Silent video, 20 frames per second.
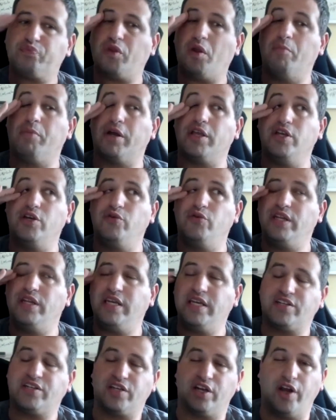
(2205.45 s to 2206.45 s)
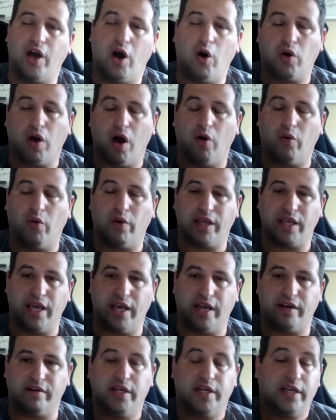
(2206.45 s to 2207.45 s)
but you need to know going
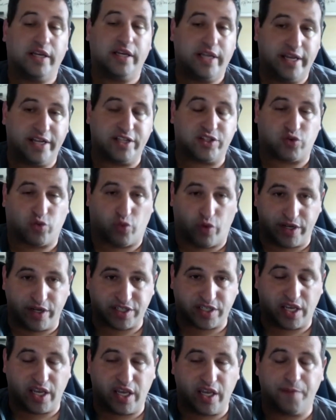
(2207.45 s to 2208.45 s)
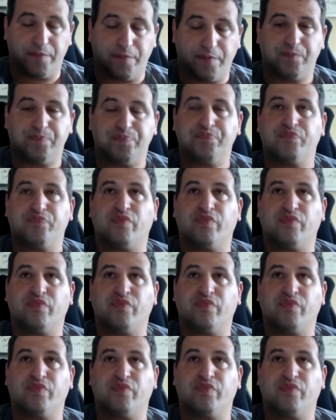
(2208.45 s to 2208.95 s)
in it's risky.